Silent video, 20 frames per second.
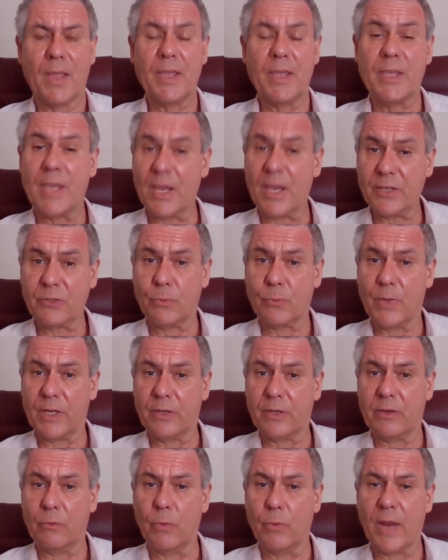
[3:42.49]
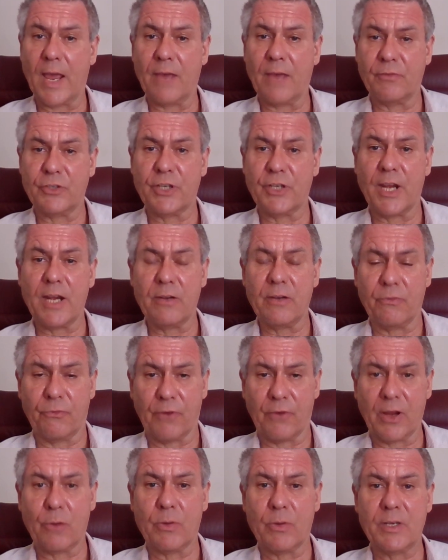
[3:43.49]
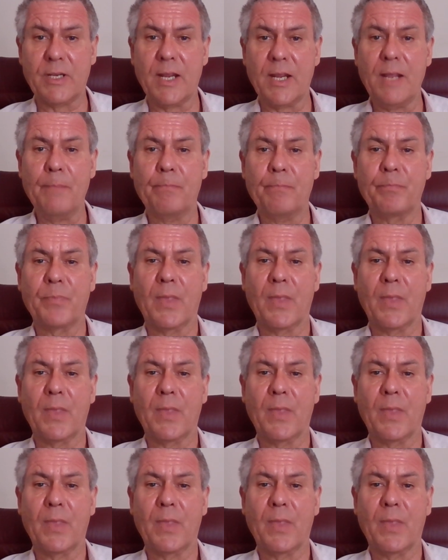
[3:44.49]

Yes, we have shared frequently